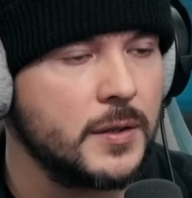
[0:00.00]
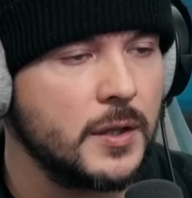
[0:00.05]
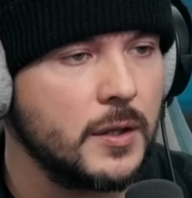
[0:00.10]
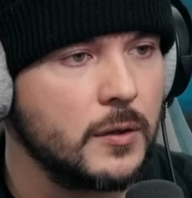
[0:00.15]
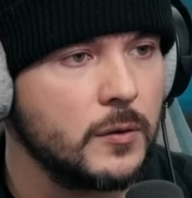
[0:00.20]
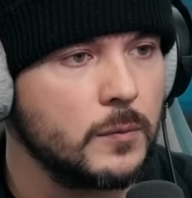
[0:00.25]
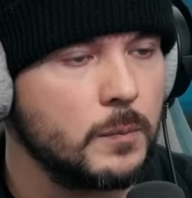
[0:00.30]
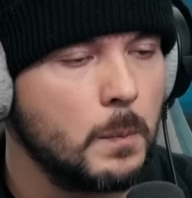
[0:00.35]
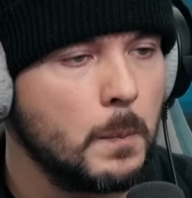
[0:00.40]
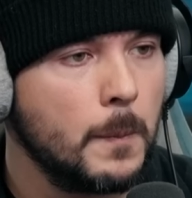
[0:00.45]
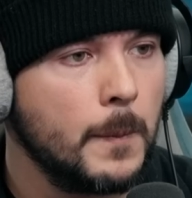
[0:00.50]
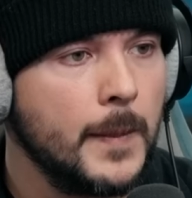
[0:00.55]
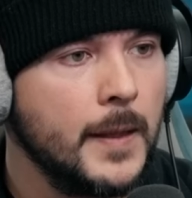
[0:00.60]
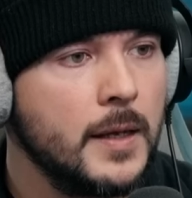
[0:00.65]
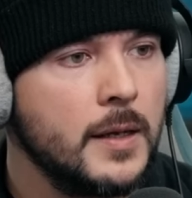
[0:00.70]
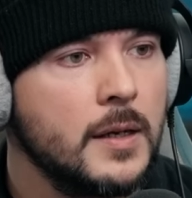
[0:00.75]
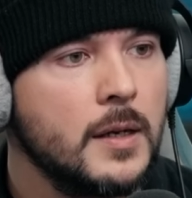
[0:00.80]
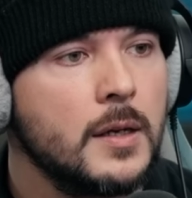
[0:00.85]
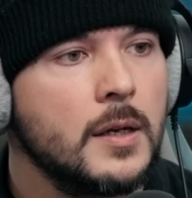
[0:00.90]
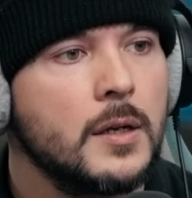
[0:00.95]
inconsistent,
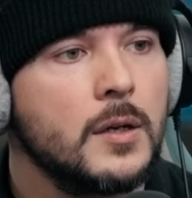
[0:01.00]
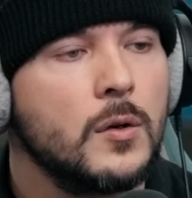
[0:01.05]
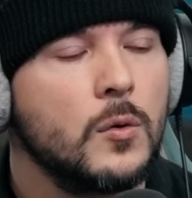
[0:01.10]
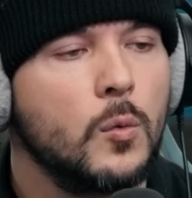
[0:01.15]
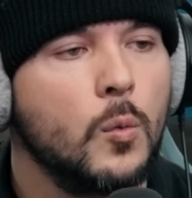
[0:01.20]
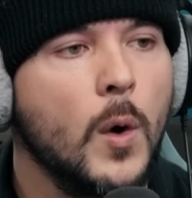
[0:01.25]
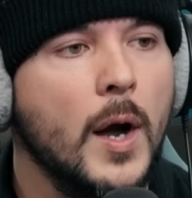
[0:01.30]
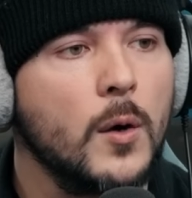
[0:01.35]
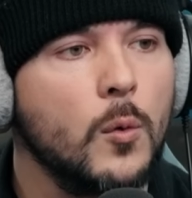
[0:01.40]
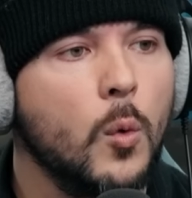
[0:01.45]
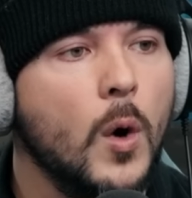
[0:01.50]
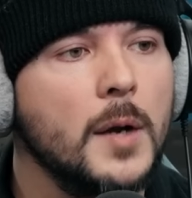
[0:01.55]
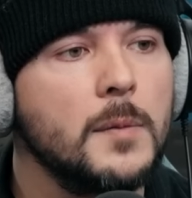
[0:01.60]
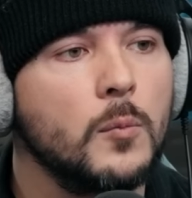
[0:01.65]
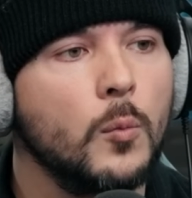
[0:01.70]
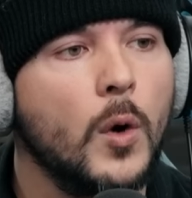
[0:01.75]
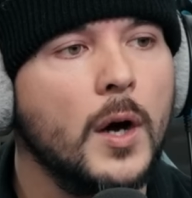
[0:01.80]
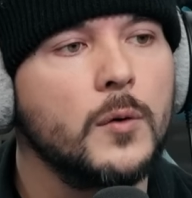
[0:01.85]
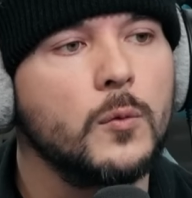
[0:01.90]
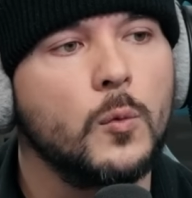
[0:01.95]
it uh, with, it, what, with
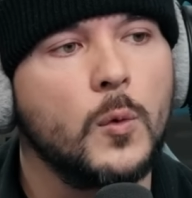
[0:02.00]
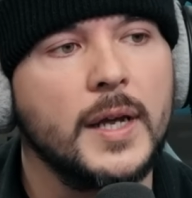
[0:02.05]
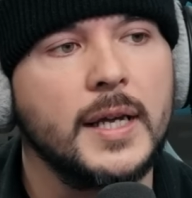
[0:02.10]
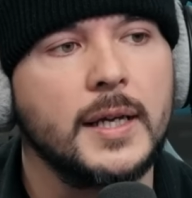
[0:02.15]
what, what, what saying.